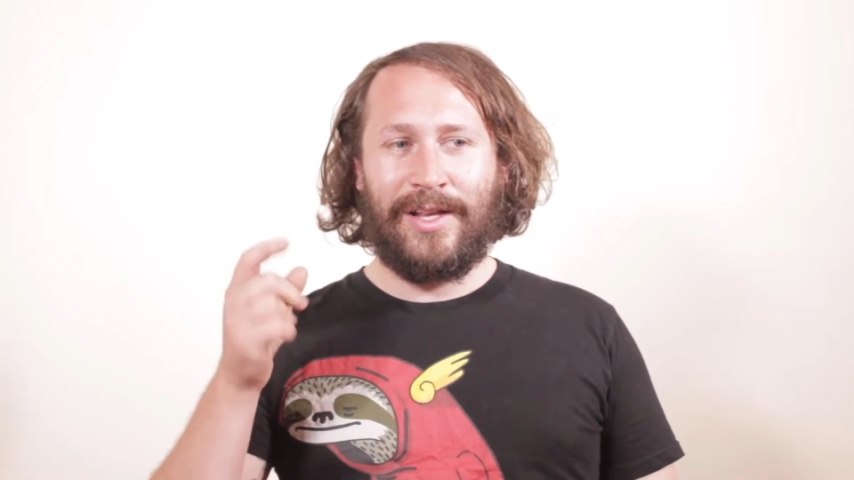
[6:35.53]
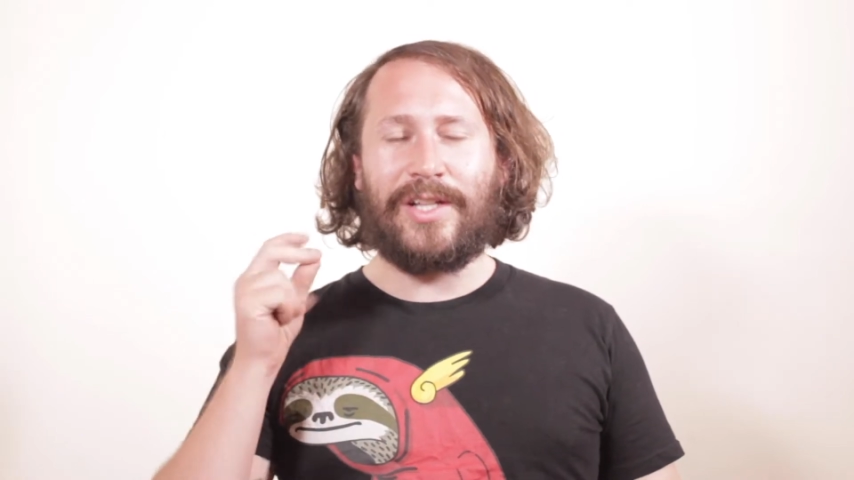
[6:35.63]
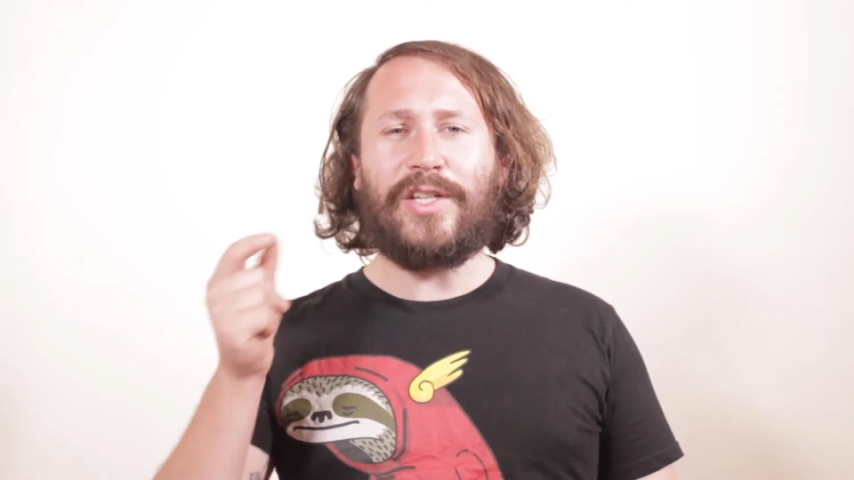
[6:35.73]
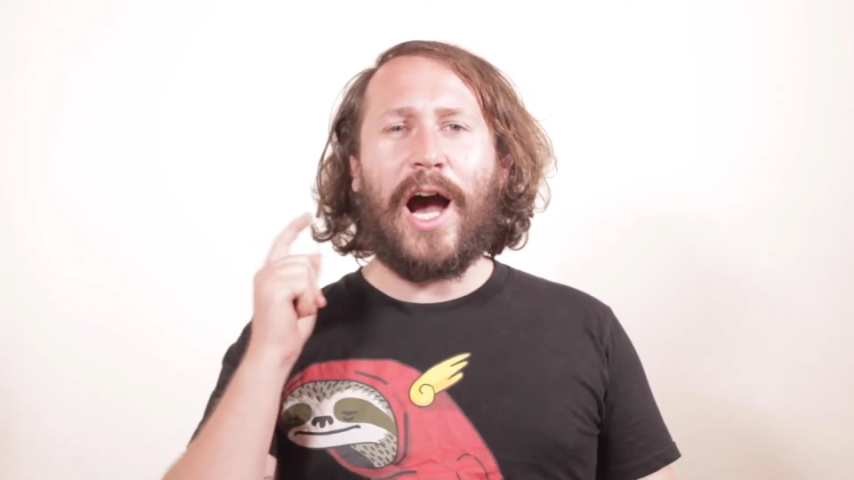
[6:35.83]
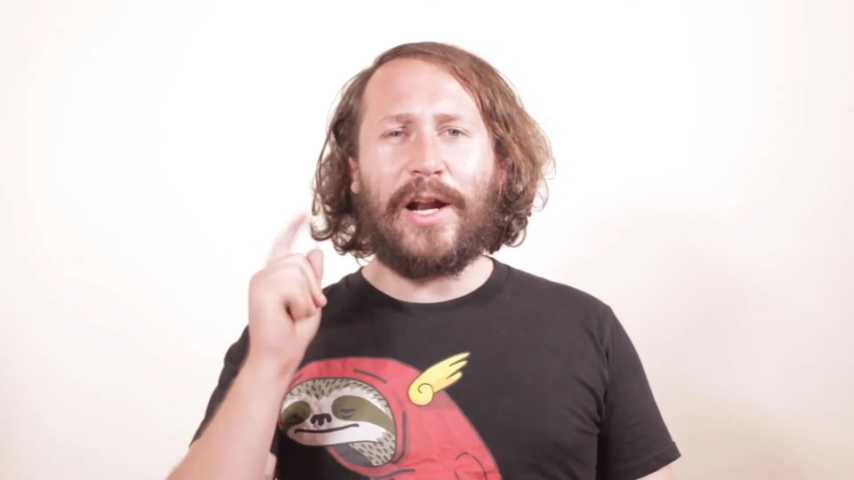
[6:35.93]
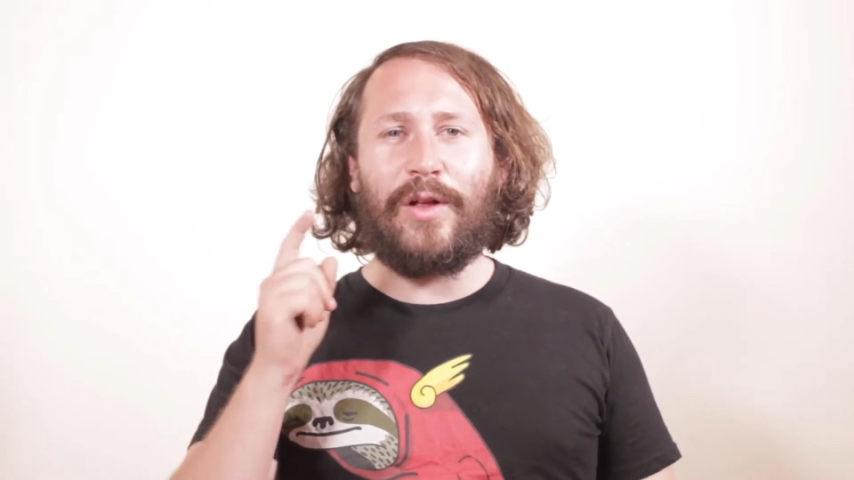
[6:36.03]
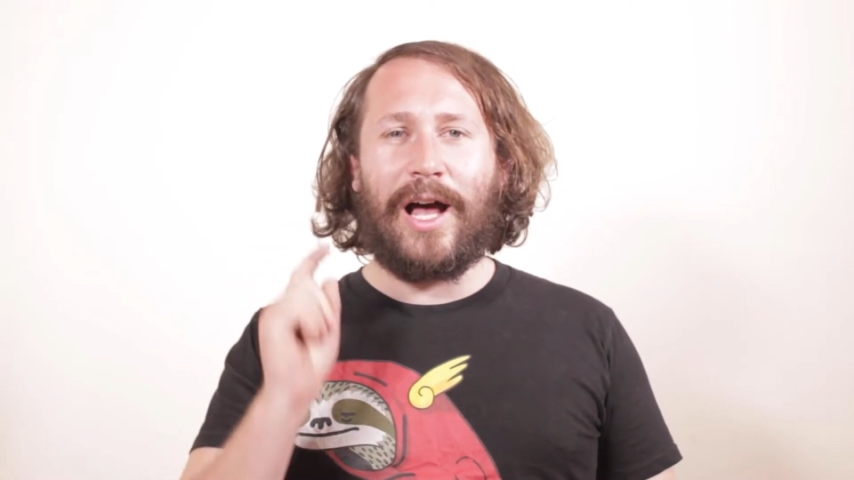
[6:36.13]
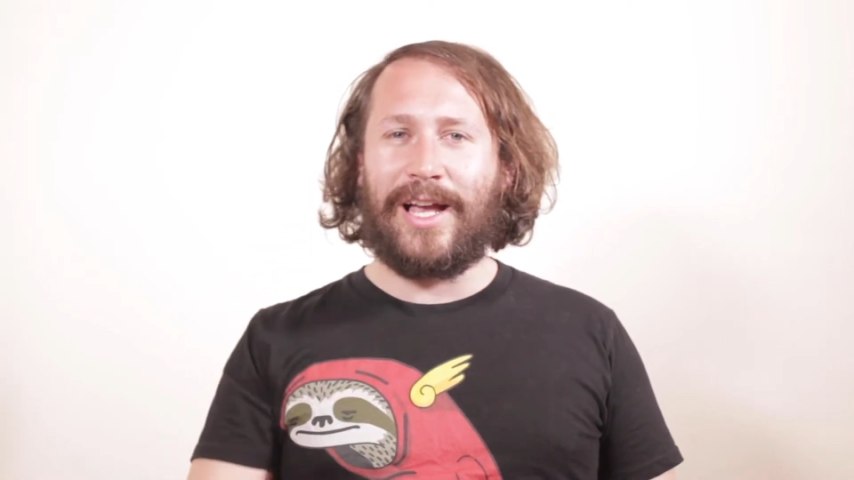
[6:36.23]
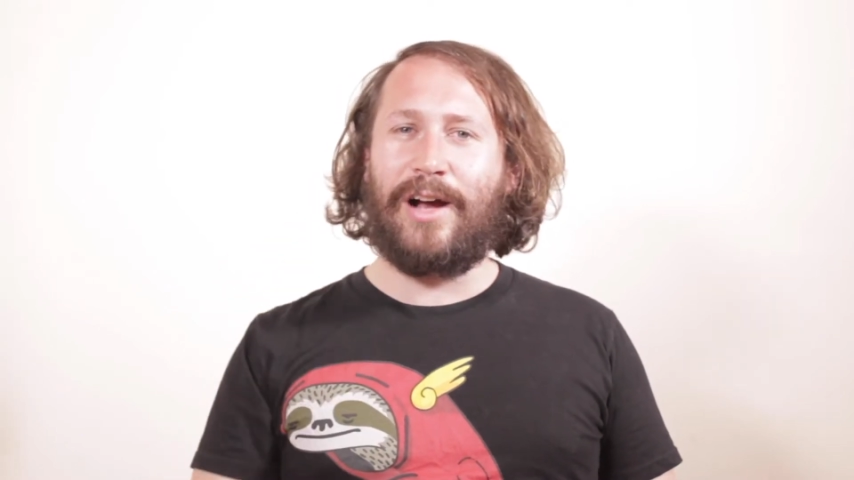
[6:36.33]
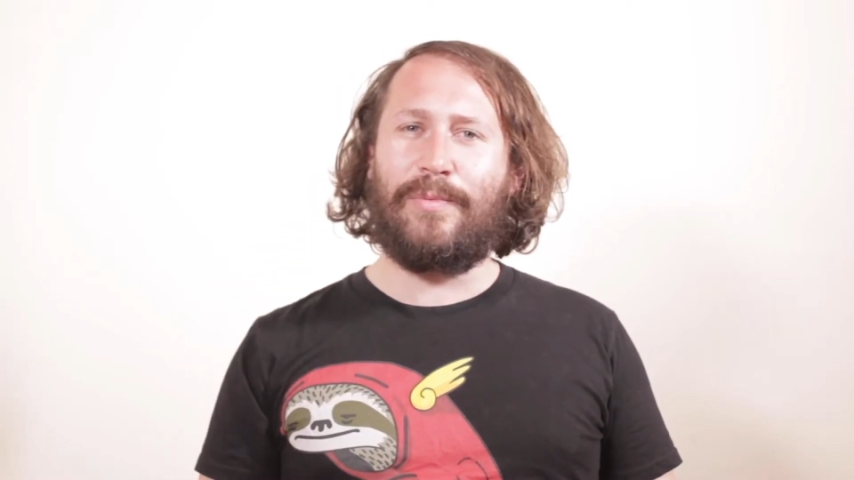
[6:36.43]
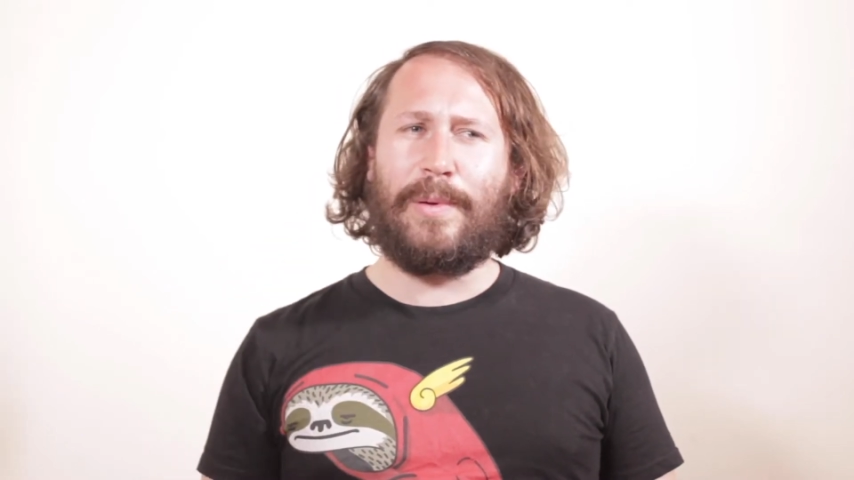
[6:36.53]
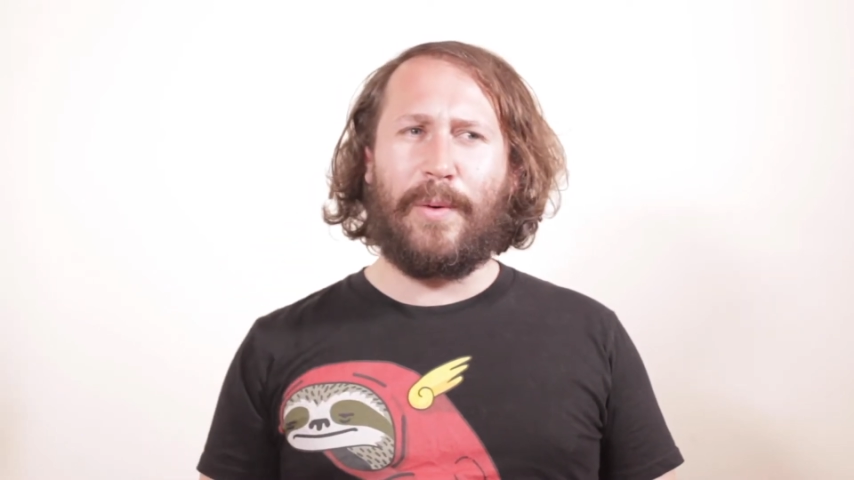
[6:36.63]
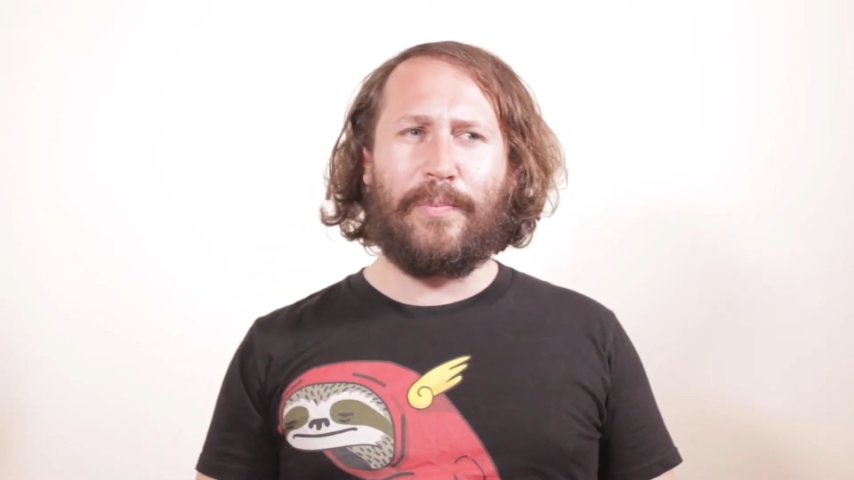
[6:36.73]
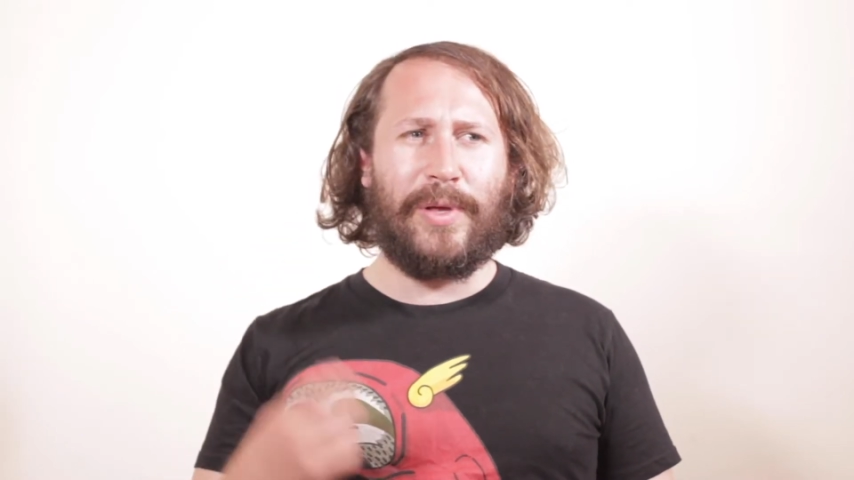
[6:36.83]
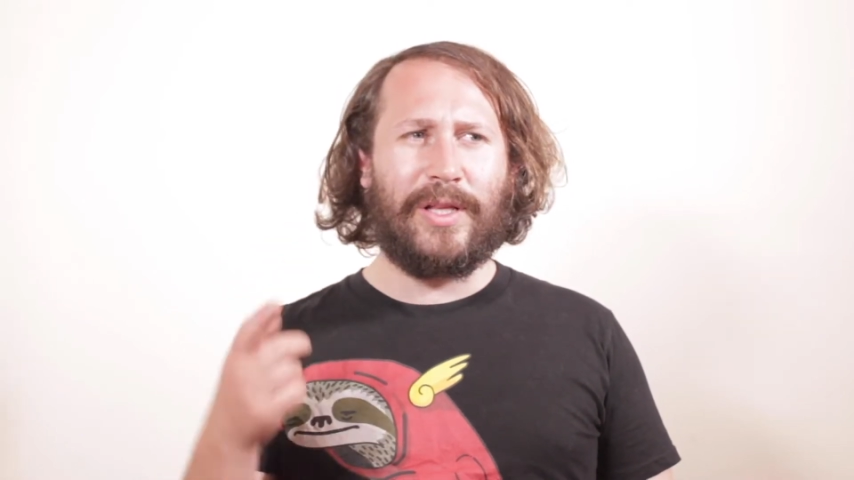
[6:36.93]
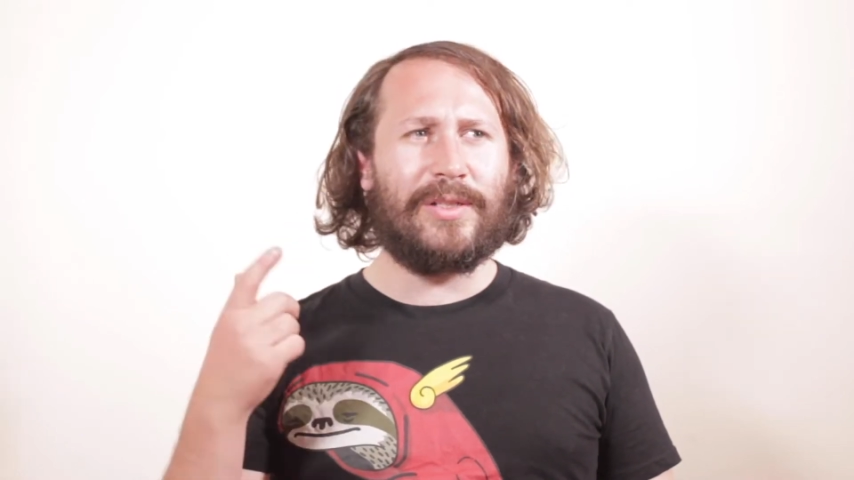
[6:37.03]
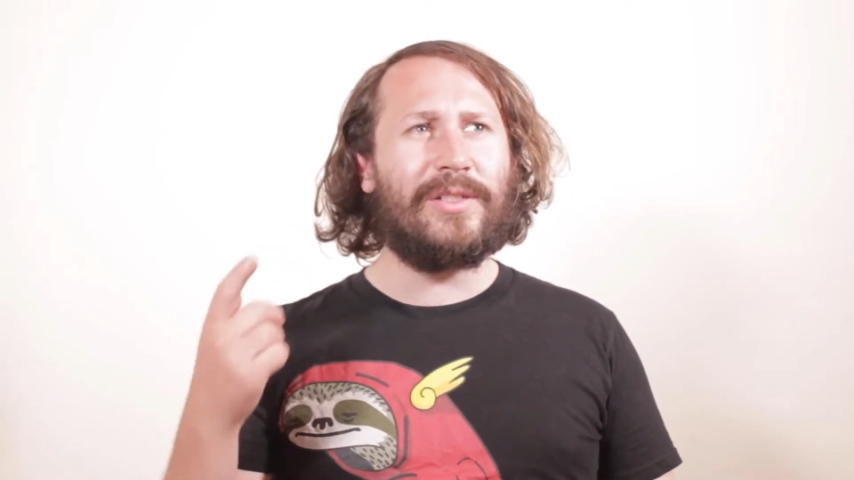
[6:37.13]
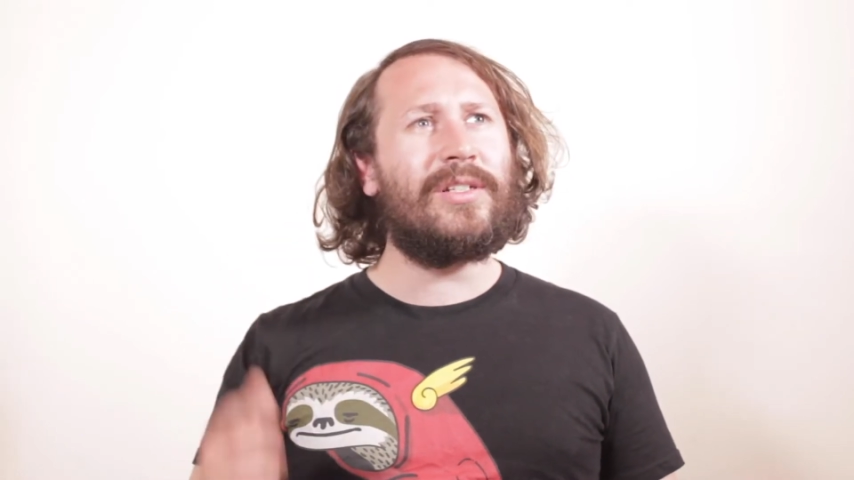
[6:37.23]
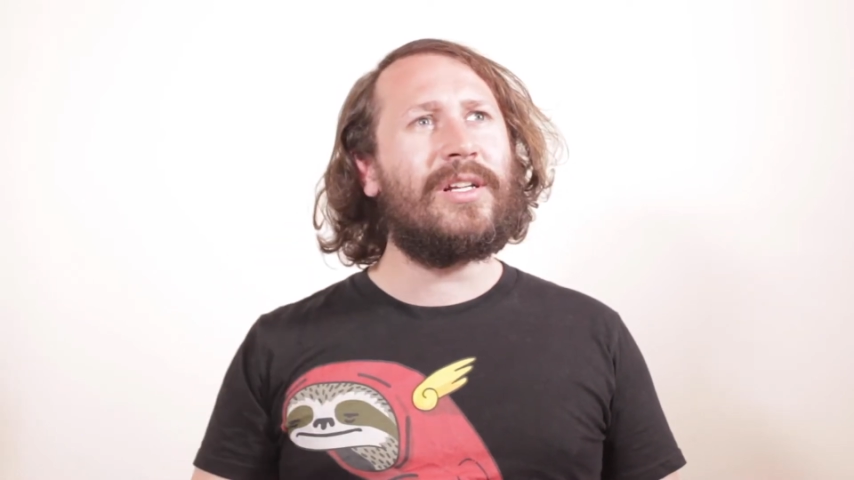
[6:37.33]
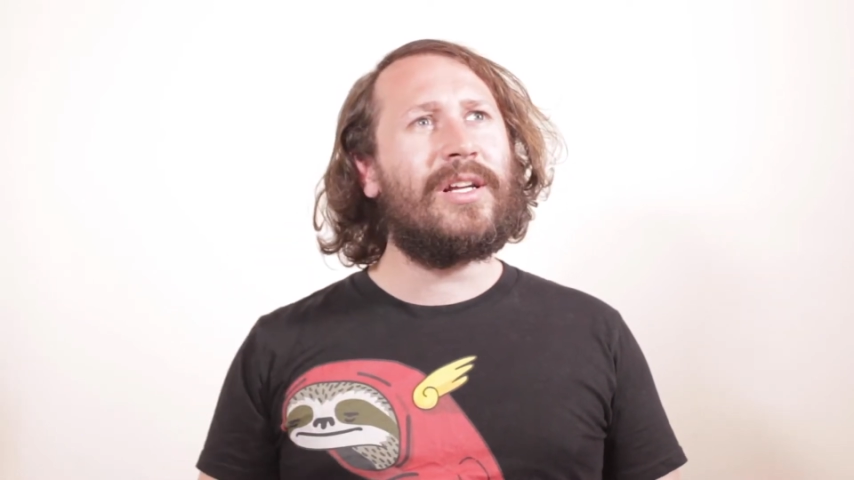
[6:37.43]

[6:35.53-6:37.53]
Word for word: the title, I can't remember, Bill and,